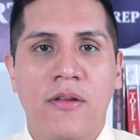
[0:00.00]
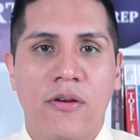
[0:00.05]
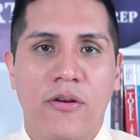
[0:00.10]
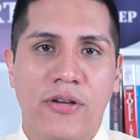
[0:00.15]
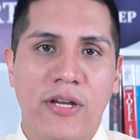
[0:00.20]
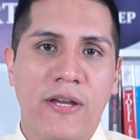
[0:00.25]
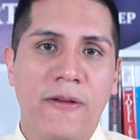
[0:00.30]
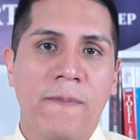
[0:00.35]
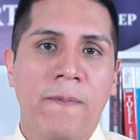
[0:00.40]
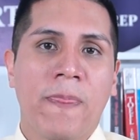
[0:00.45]

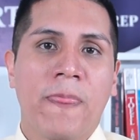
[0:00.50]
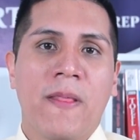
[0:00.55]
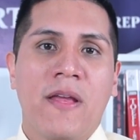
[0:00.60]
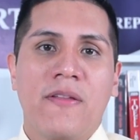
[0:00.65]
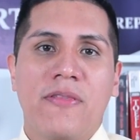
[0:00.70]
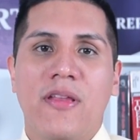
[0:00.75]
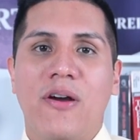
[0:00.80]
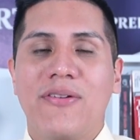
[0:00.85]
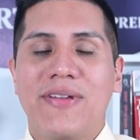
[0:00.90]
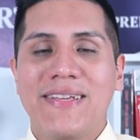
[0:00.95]
okay
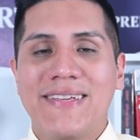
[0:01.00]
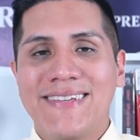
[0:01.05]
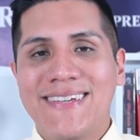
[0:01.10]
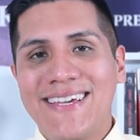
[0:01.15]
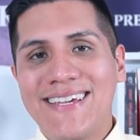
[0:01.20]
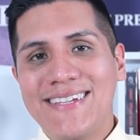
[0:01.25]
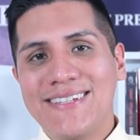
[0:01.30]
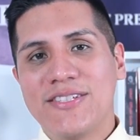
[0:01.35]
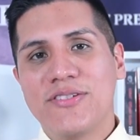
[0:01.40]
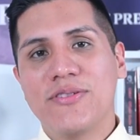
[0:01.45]
now in
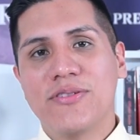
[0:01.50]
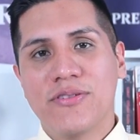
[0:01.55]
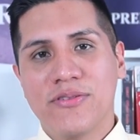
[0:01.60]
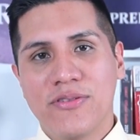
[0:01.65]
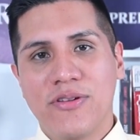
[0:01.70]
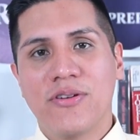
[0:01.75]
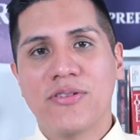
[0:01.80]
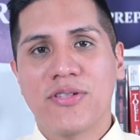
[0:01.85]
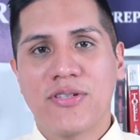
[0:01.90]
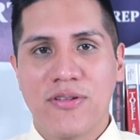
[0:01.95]
case you don't
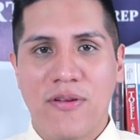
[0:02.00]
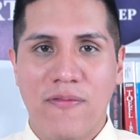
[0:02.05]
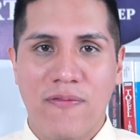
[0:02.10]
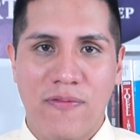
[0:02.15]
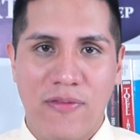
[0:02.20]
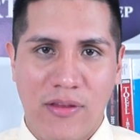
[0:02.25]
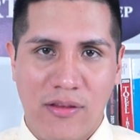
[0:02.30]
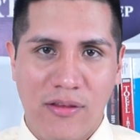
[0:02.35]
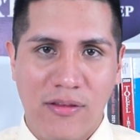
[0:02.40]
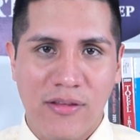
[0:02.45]
know
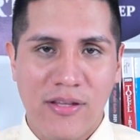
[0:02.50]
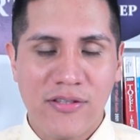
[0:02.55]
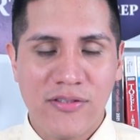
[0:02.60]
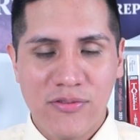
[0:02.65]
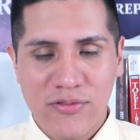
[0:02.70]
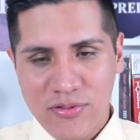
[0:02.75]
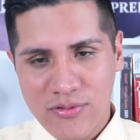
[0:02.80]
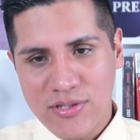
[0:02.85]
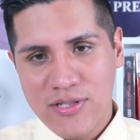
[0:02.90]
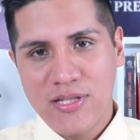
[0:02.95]
something in case
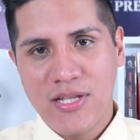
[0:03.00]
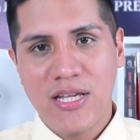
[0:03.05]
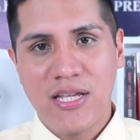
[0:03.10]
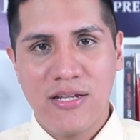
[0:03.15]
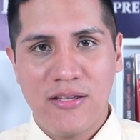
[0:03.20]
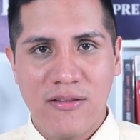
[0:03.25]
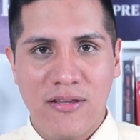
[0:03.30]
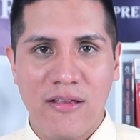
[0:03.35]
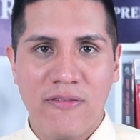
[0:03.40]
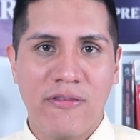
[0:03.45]
you translate
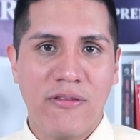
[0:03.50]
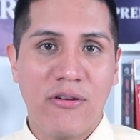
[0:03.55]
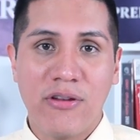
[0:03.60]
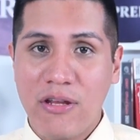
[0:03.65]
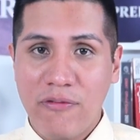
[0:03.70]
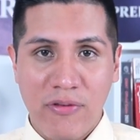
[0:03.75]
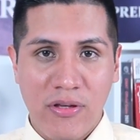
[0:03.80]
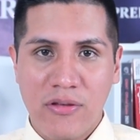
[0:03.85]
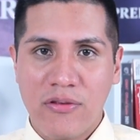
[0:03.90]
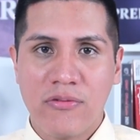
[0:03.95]
it and not
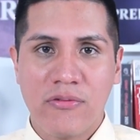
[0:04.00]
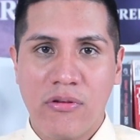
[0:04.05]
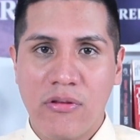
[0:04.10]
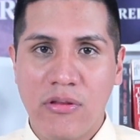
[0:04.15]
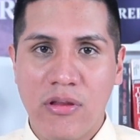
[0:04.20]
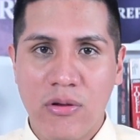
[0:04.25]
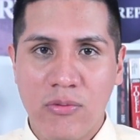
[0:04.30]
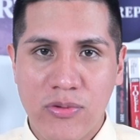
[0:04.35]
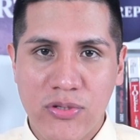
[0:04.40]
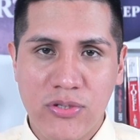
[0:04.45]
even in your
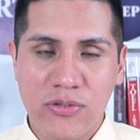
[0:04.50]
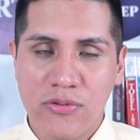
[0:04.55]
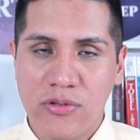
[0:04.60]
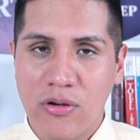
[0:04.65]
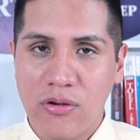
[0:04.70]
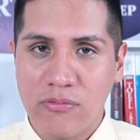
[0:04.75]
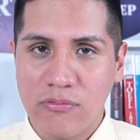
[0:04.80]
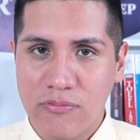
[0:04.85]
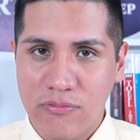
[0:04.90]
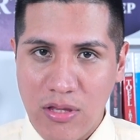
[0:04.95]
own language you
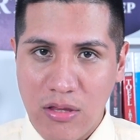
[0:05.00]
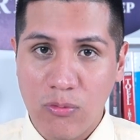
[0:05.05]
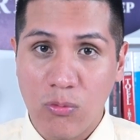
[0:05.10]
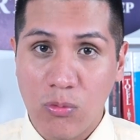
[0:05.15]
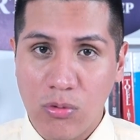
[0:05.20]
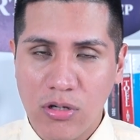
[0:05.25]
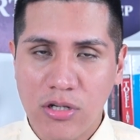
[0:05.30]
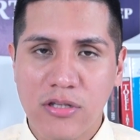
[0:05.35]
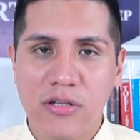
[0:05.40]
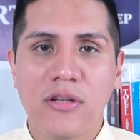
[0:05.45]
know that
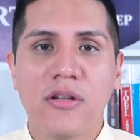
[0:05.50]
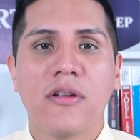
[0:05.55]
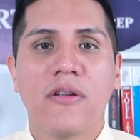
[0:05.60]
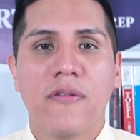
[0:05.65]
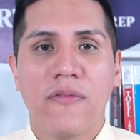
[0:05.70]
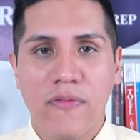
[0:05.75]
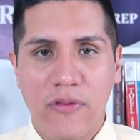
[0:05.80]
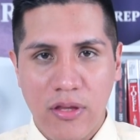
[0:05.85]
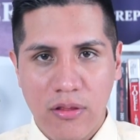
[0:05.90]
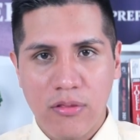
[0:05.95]
word
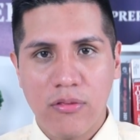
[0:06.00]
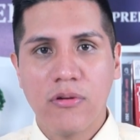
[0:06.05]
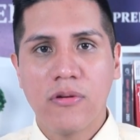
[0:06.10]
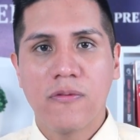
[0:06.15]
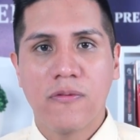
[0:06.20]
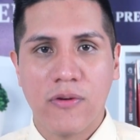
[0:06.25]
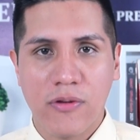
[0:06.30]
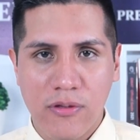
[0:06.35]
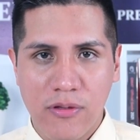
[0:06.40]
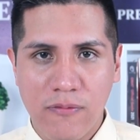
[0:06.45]
then
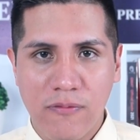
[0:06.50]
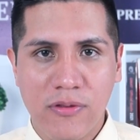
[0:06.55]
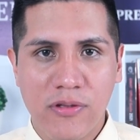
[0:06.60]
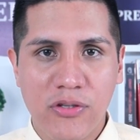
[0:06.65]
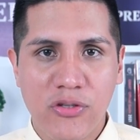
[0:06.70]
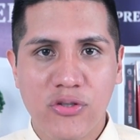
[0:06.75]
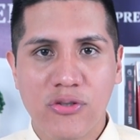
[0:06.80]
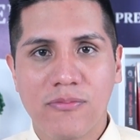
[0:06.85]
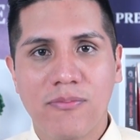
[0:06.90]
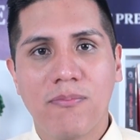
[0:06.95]
look for the
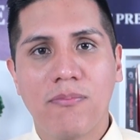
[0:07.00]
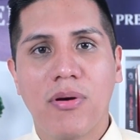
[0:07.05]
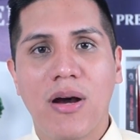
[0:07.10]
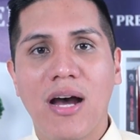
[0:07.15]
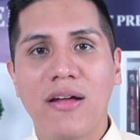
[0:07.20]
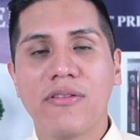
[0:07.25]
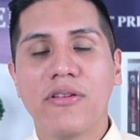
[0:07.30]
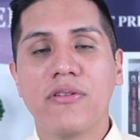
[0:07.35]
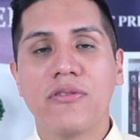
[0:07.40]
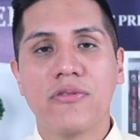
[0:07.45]
definition
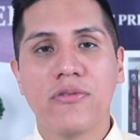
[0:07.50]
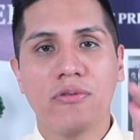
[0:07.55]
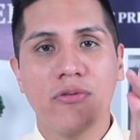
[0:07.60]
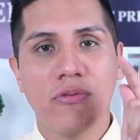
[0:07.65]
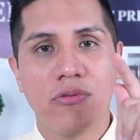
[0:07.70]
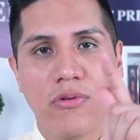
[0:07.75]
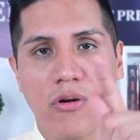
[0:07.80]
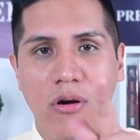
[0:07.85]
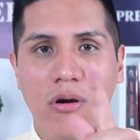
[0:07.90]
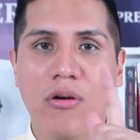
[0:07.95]
but in
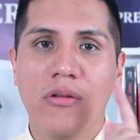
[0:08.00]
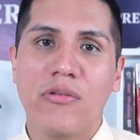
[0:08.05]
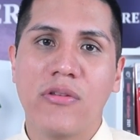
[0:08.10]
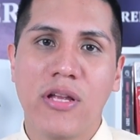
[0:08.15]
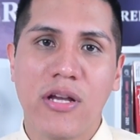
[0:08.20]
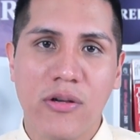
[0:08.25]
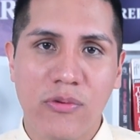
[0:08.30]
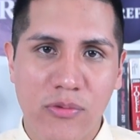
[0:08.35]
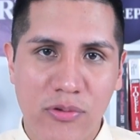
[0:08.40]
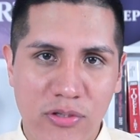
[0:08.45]
your own
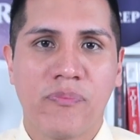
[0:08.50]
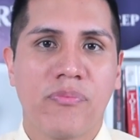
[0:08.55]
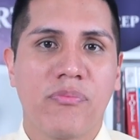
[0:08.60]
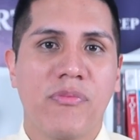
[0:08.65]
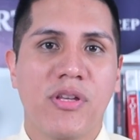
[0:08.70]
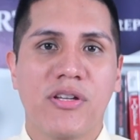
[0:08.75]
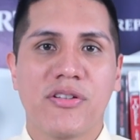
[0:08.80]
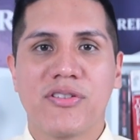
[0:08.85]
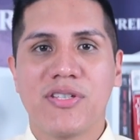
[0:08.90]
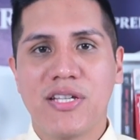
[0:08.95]
language
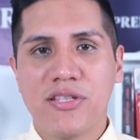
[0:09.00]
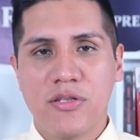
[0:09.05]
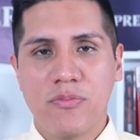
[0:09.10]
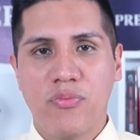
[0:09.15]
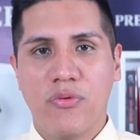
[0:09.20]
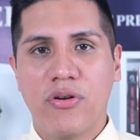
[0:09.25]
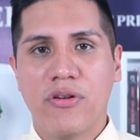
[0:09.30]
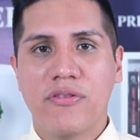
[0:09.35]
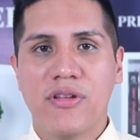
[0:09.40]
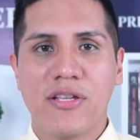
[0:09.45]
because that's
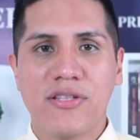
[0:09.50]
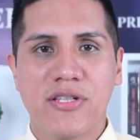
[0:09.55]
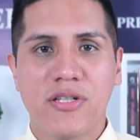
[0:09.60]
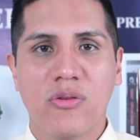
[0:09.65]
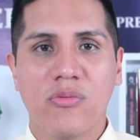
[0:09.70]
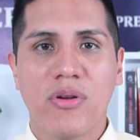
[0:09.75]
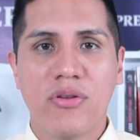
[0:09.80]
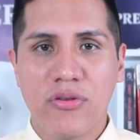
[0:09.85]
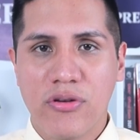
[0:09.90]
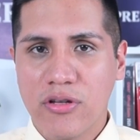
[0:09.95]
important that's
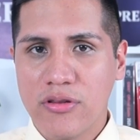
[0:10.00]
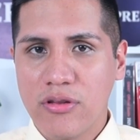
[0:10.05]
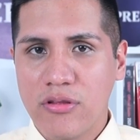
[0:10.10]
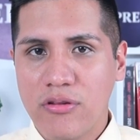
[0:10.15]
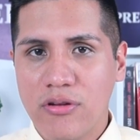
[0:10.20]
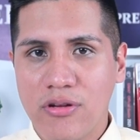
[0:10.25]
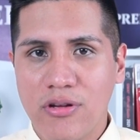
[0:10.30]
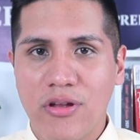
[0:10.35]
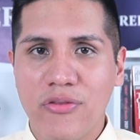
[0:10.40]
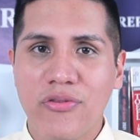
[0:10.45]
the way you're going to
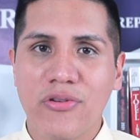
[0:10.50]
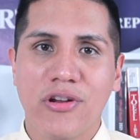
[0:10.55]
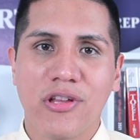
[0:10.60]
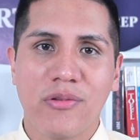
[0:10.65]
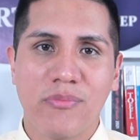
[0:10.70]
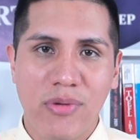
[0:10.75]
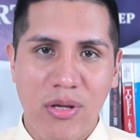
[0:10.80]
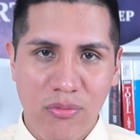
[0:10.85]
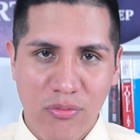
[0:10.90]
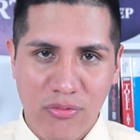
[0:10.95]
learn and you're
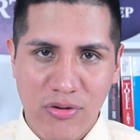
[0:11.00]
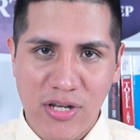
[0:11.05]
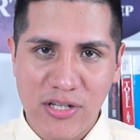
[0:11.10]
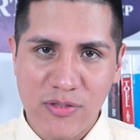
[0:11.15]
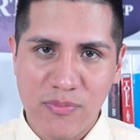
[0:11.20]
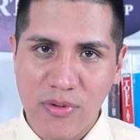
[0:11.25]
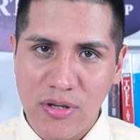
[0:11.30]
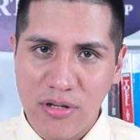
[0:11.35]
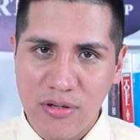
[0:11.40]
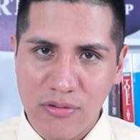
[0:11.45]
going to
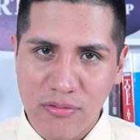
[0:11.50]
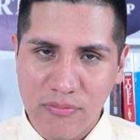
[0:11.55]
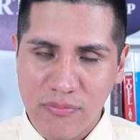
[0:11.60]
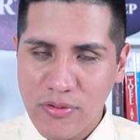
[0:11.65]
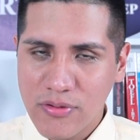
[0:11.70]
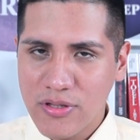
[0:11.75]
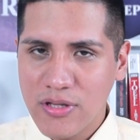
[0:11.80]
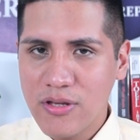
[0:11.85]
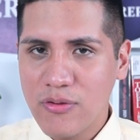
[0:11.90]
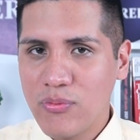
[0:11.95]
memorize better
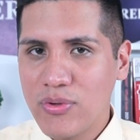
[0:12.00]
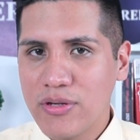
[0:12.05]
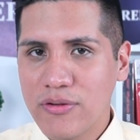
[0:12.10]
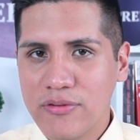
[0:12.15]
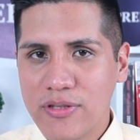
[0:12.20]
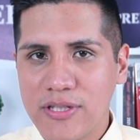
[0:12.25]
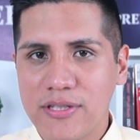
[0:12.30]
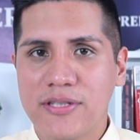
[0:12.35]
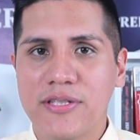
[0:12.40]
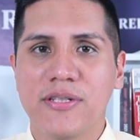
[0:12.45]
okay we
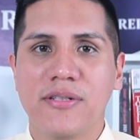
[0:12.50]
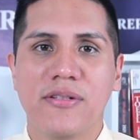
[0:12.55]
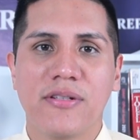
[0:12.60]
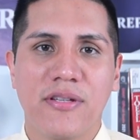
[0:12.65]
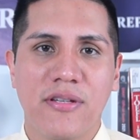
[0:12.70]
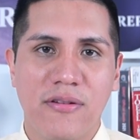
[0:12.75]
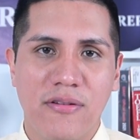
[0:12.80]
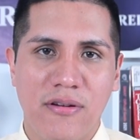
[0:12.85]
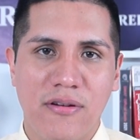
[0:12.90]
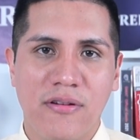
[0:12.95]
don't need to
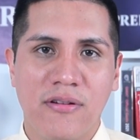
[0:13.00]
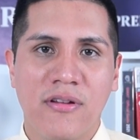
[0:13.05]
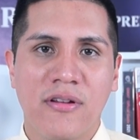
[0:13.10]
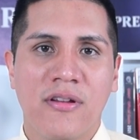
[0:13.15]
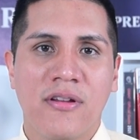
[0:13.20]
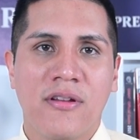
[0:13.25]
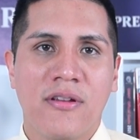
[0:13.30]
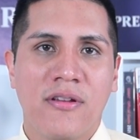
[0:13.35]
hear